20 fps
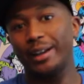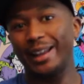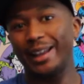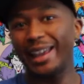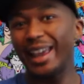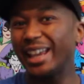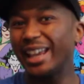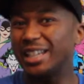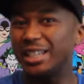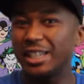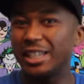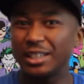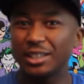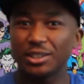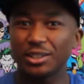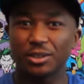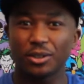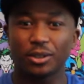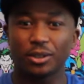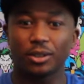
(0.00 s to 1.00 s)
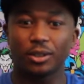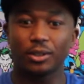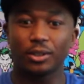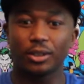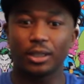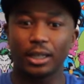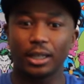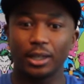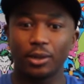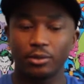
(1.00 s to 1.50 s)
they're aging, so
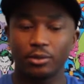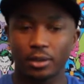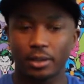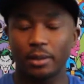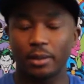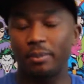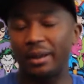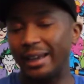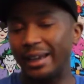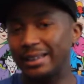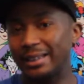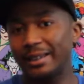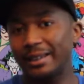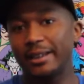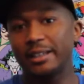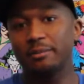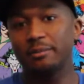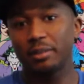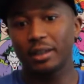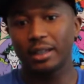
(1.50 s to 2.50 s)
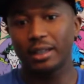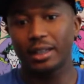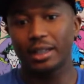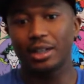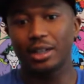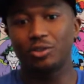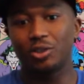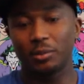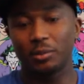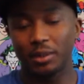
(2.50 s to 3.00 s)
they're losing their pace and their speed and
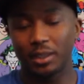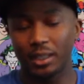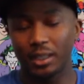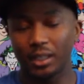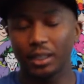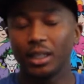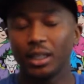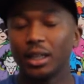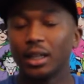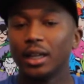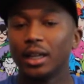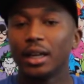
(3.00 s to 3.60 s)
their dribbling.